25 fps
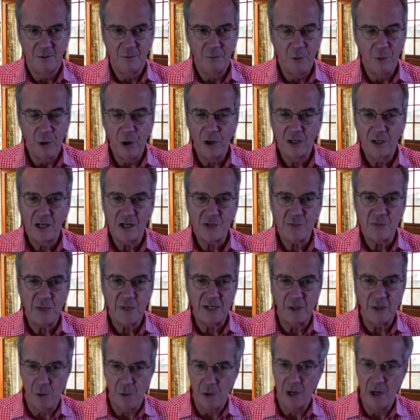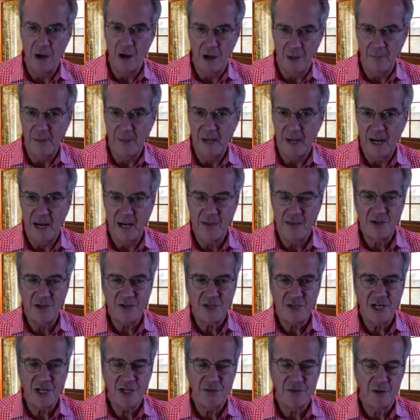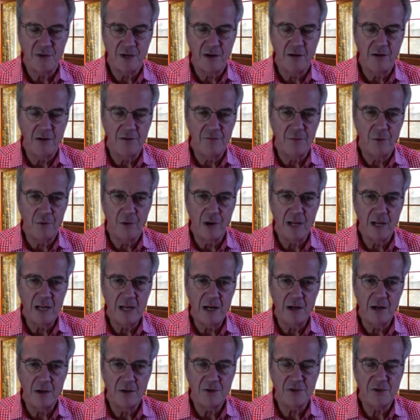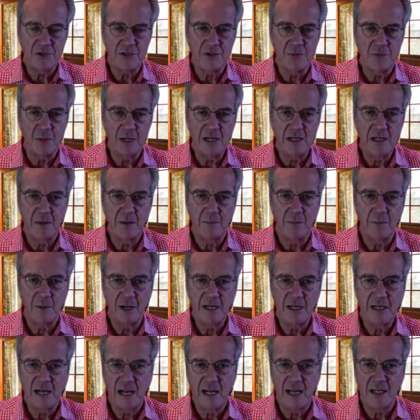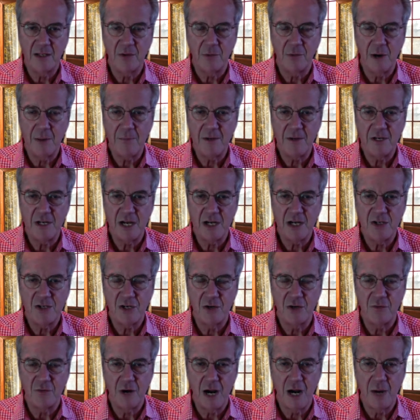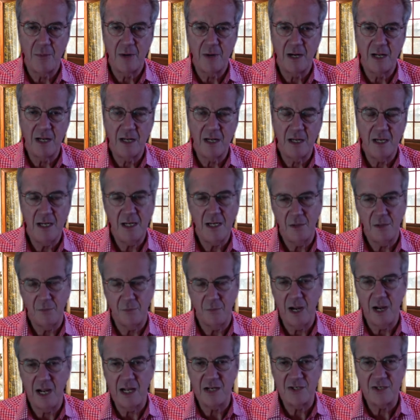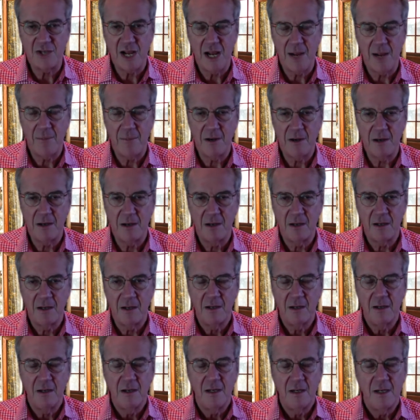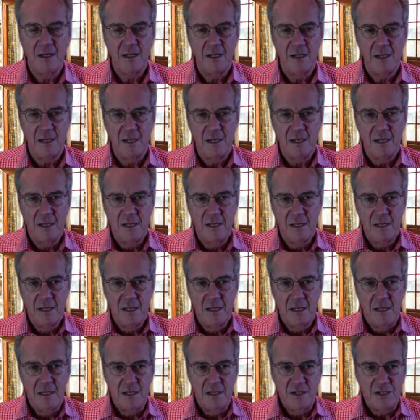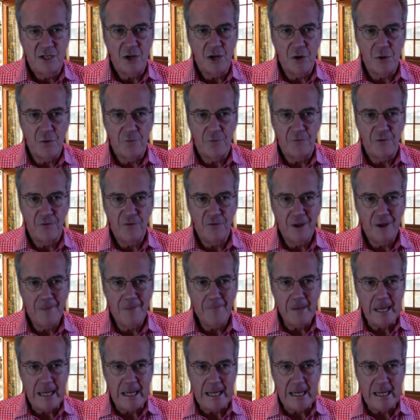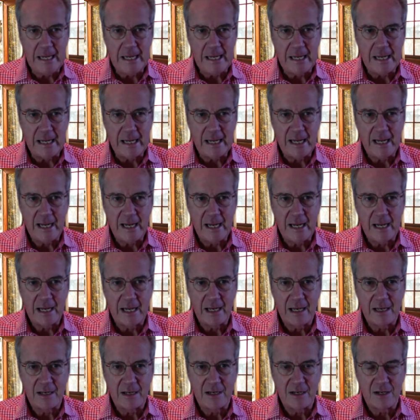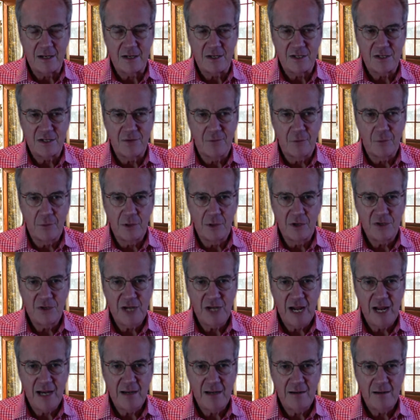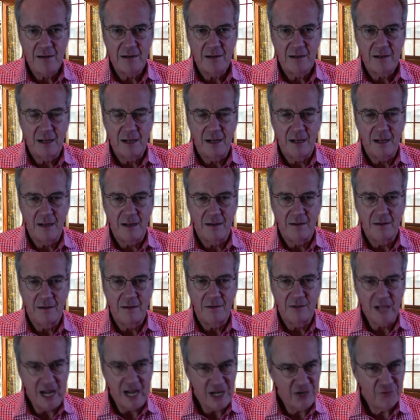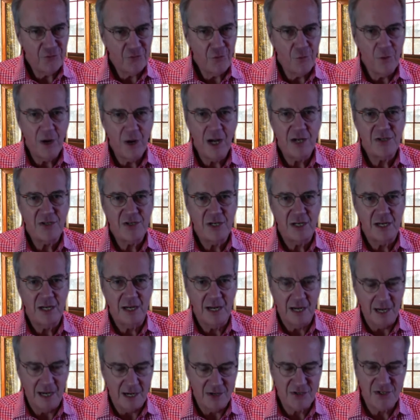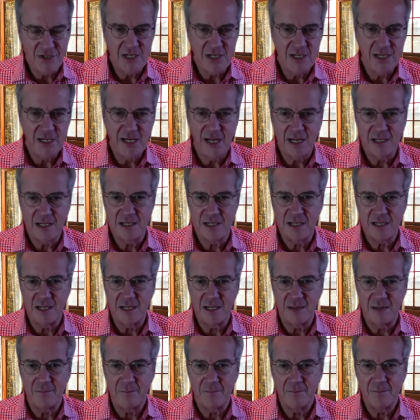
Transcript: work that's been going on behind the scenes for nearly 40 years to bring, bring down the reputation of Robert E. Lee and why it's happened. So for Philip Leigh and Civil War Chat, uh, thanks for watching and I'll see you next time.